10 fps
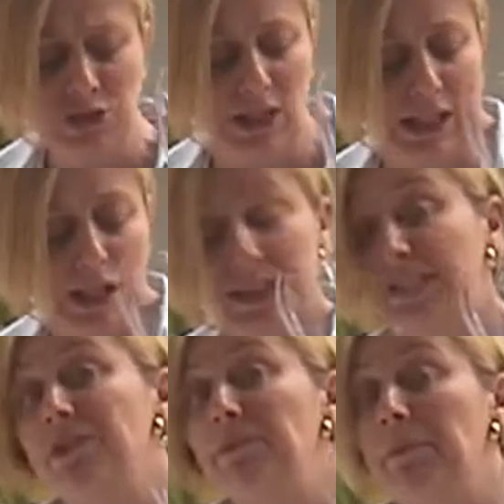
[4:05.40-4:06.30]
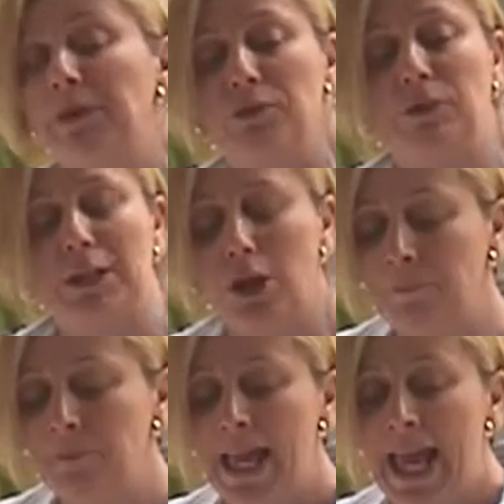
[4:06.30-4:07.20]
actually a glass given to me by Veuve
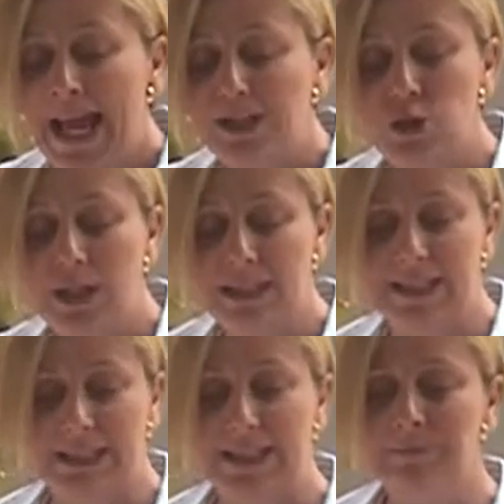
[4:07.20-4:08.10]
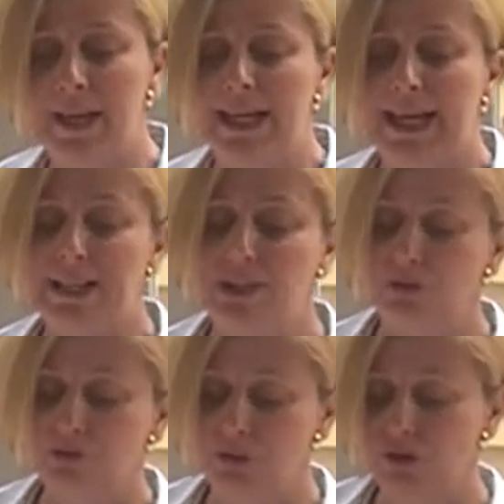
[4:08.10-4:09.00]
Clicquot. As you can see, it has the
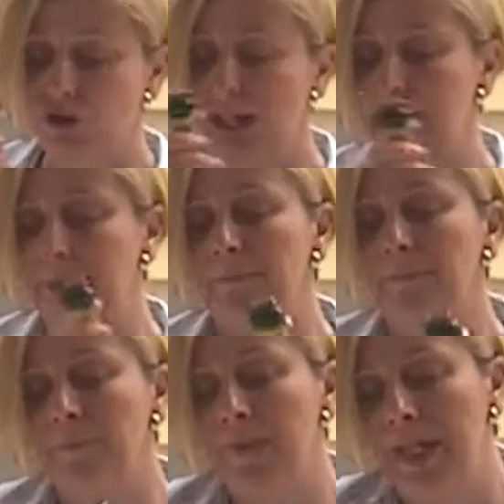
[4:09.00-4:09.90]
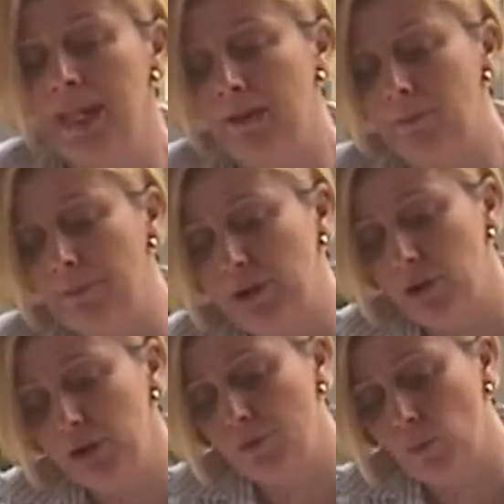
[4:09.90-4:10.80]
flute shape, but
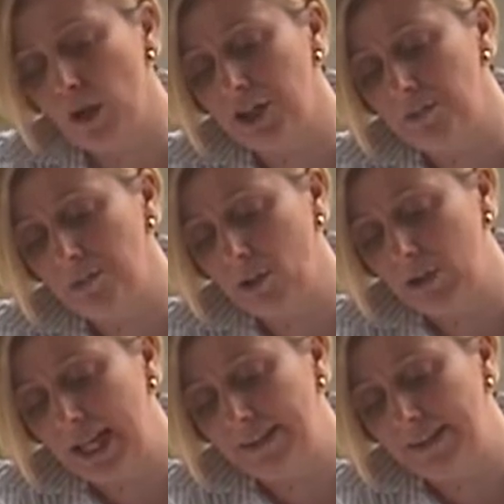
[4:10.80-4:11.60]
because of the wider bowl